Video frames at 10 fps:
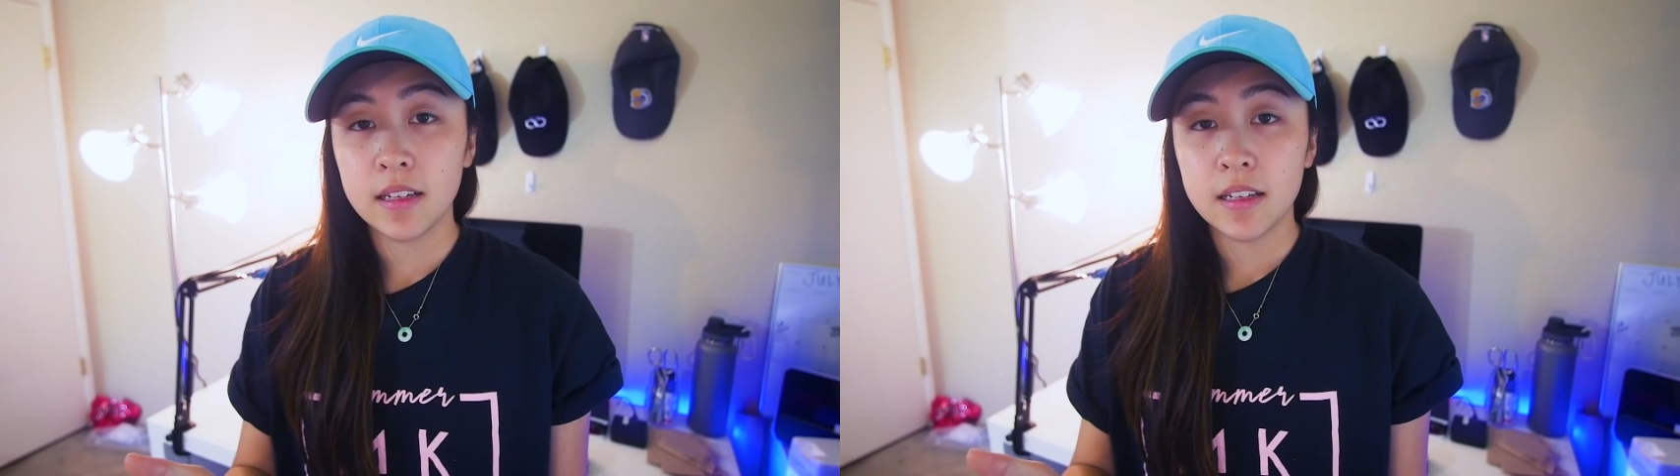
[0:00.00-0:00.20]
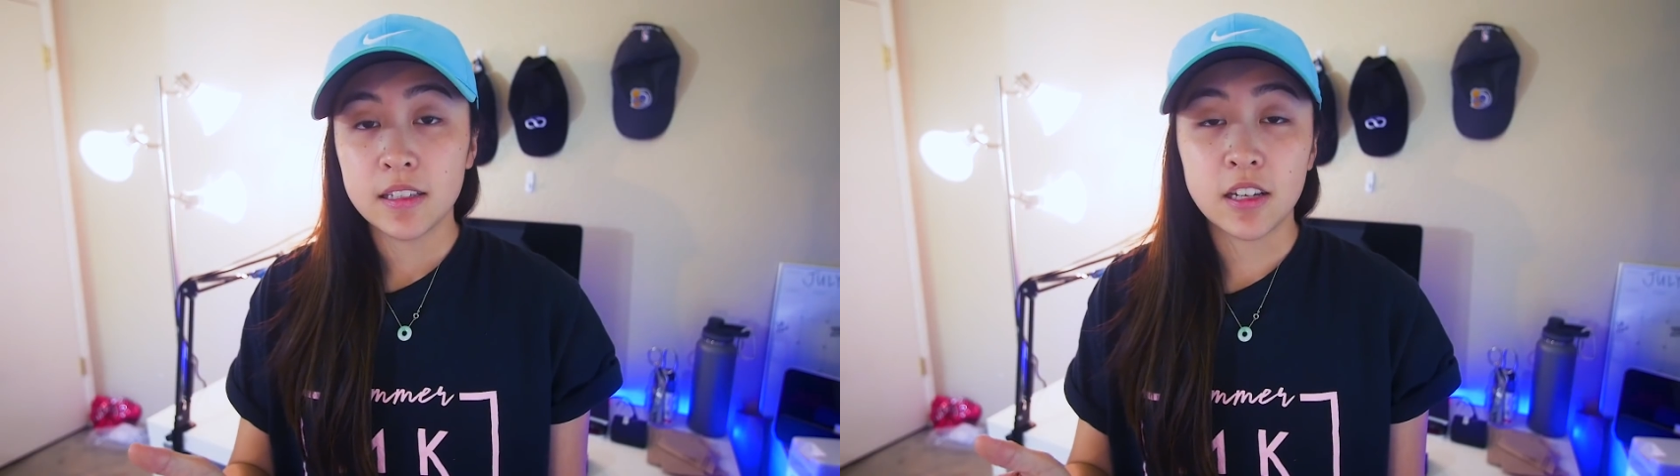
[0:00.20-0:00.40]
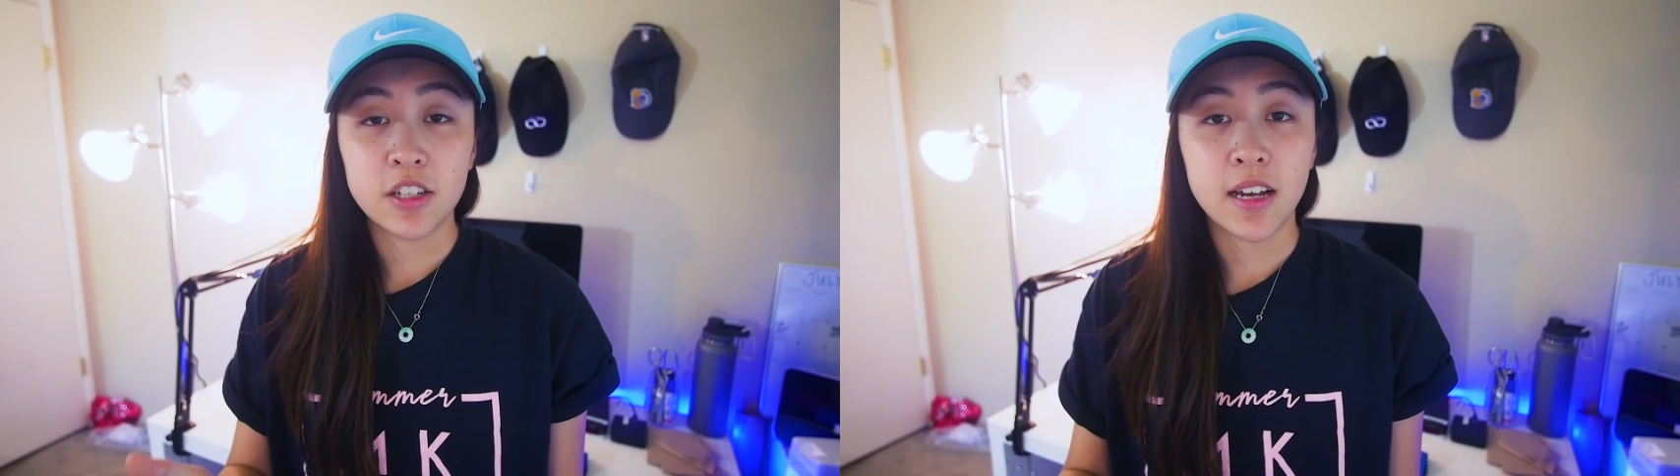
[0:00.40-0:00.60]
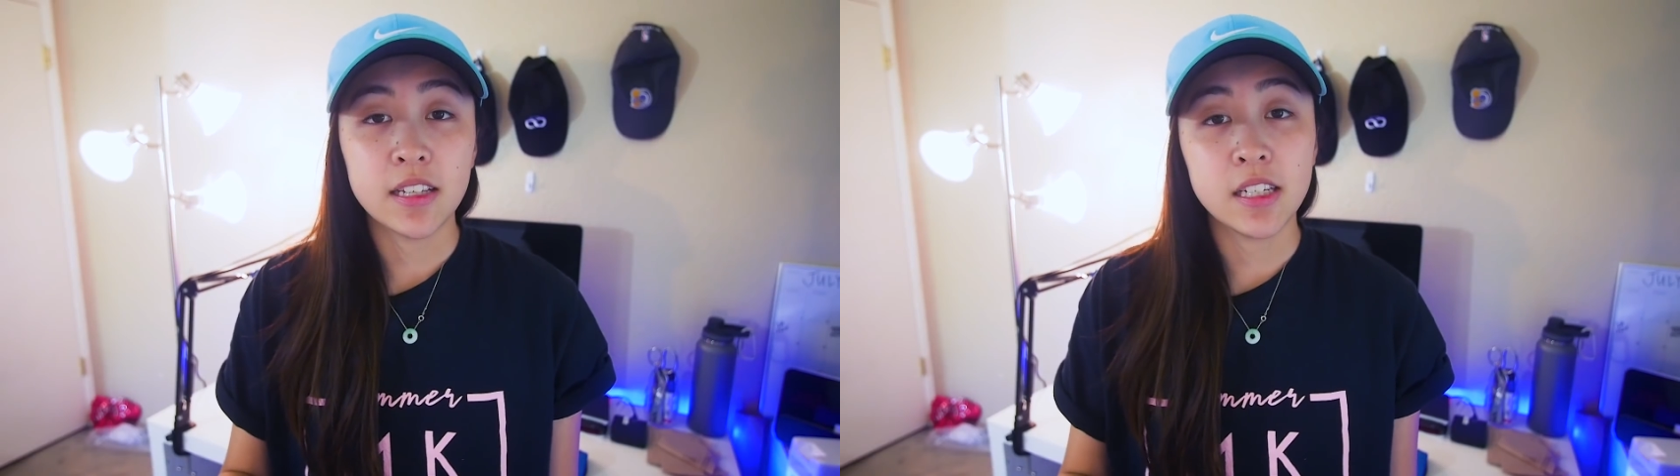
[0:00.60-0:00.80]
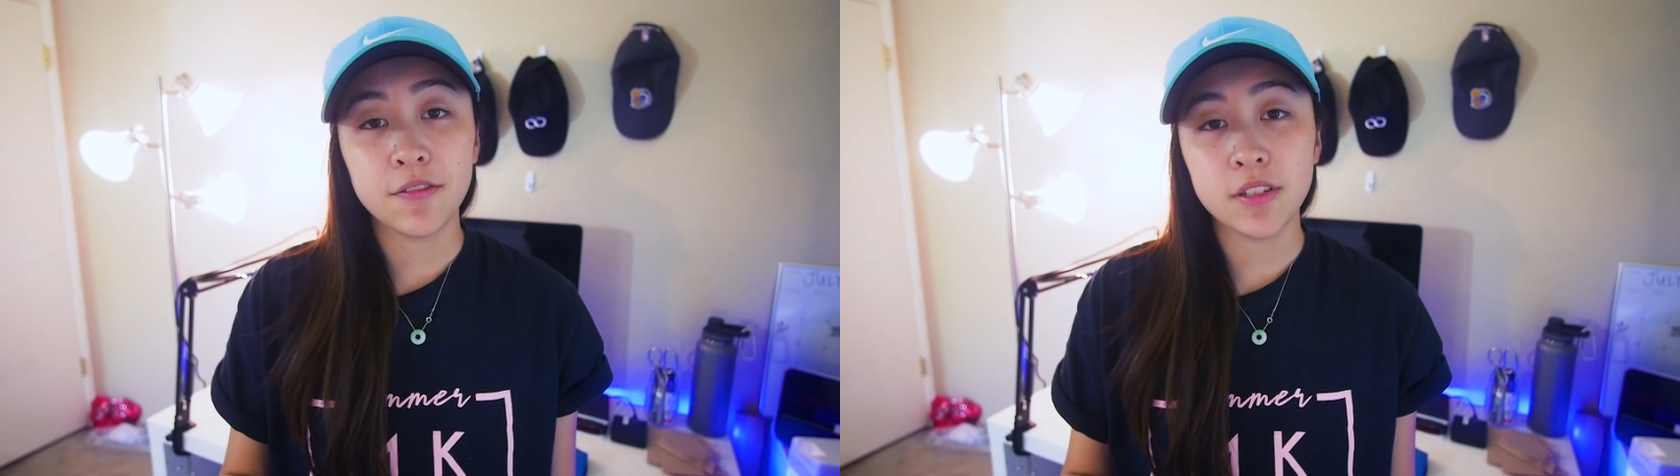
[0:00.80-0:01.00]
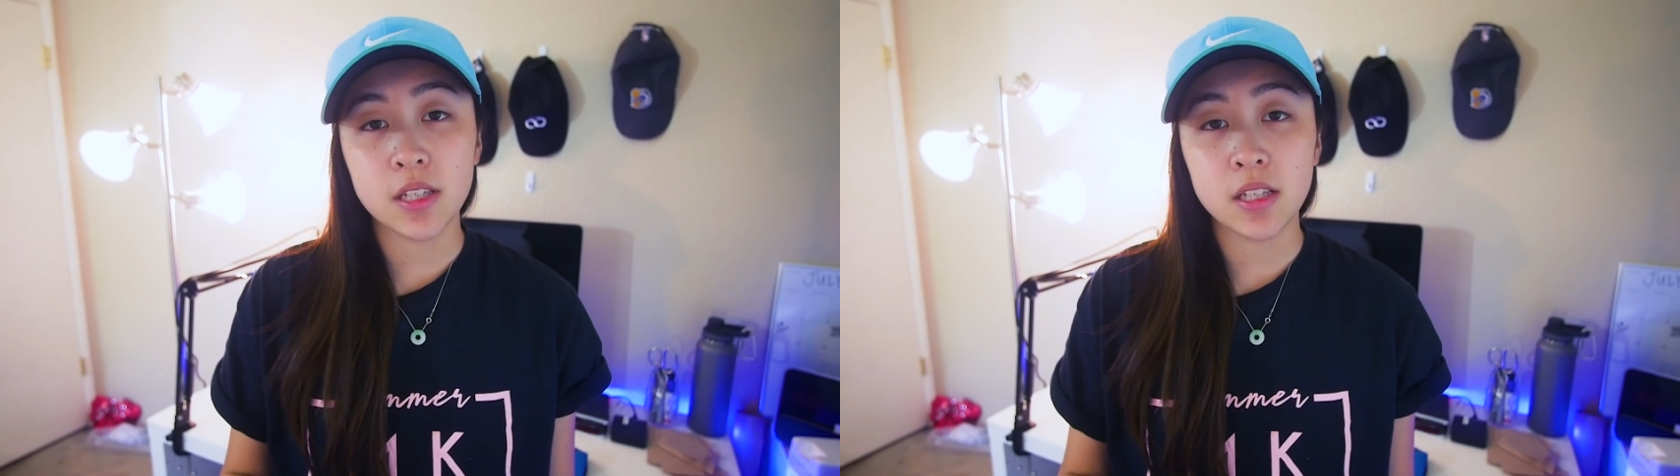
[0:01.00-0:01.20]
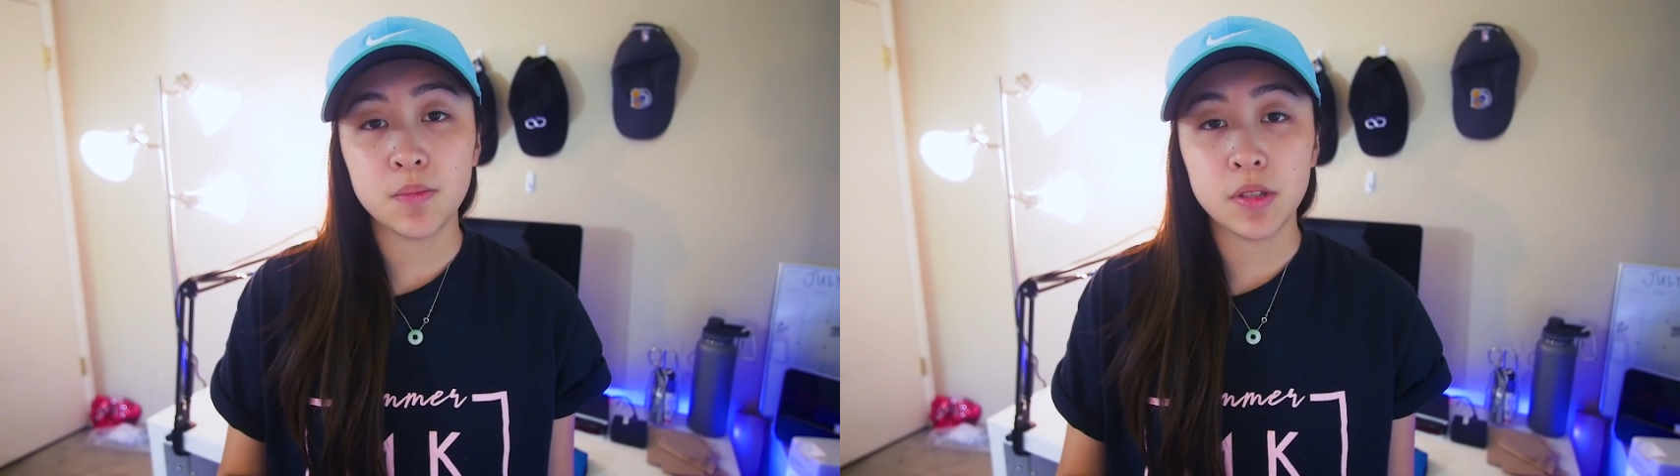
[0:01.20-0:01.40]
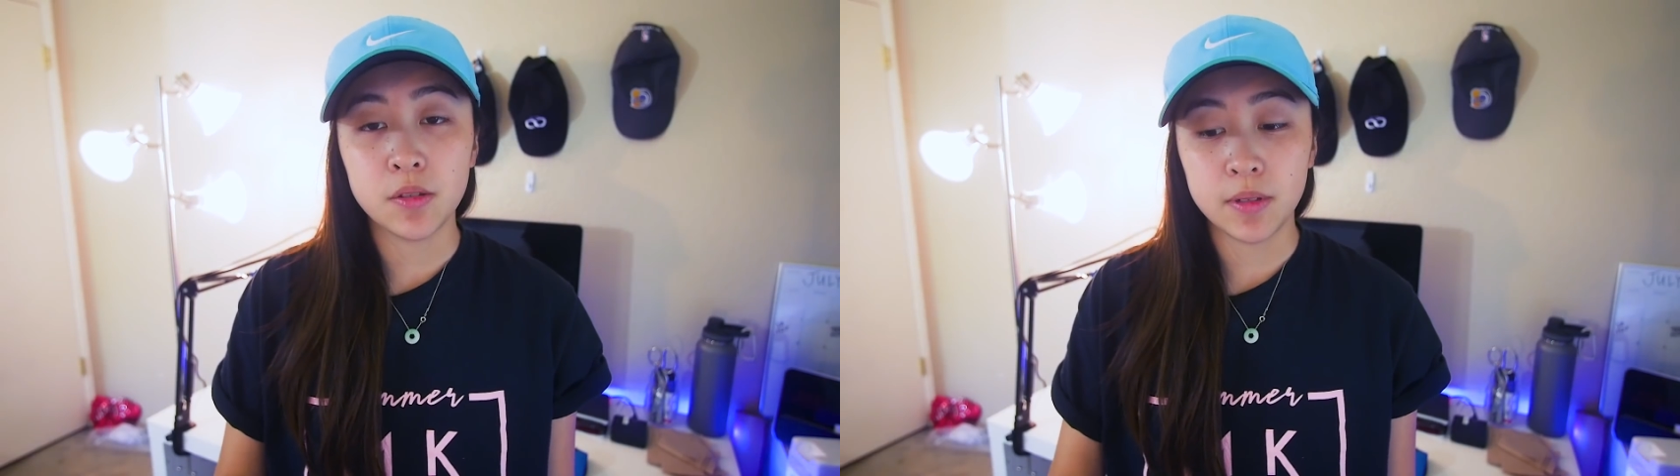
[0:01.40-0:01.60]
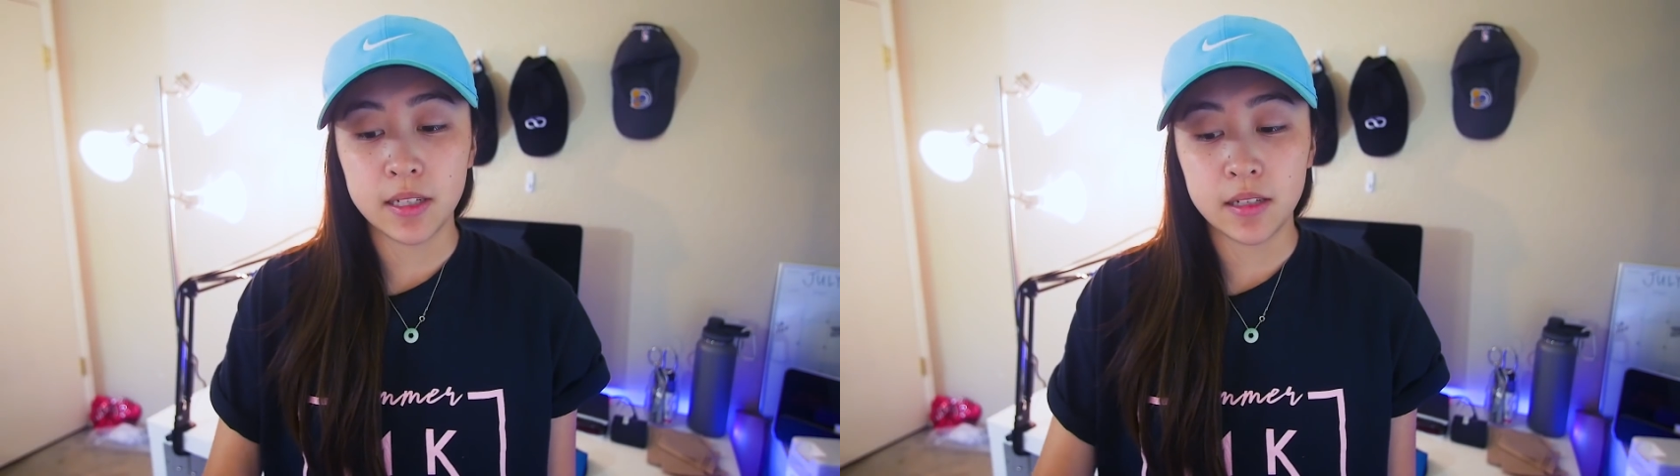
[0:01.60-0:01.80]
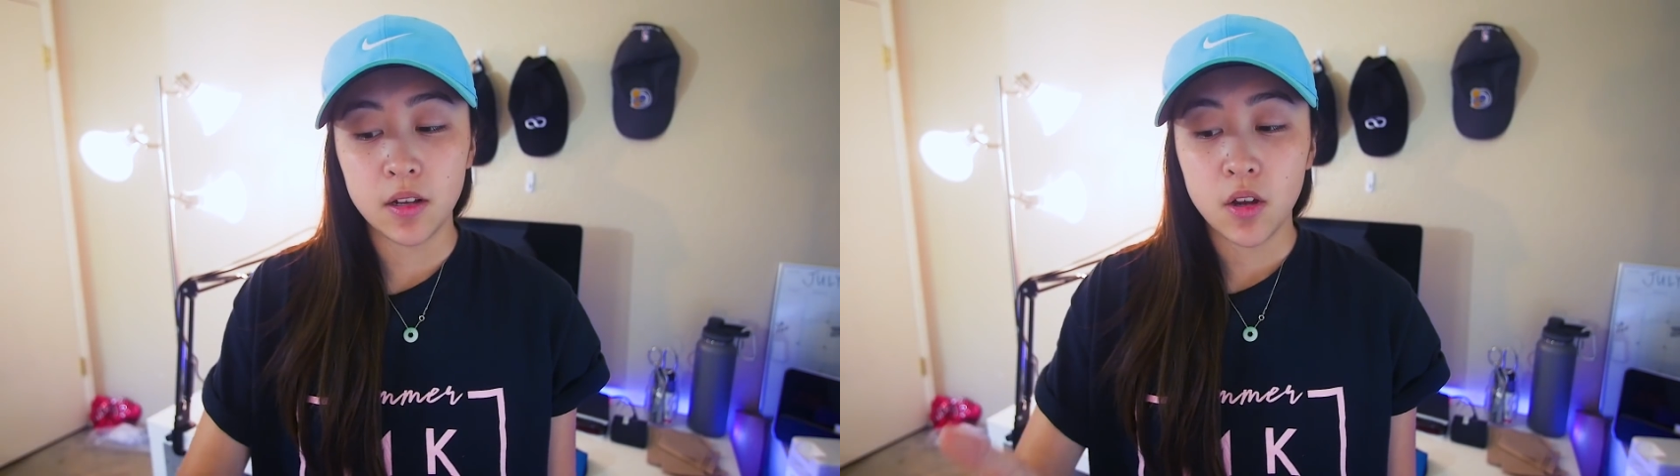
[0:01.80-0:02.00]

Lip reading: such as differences between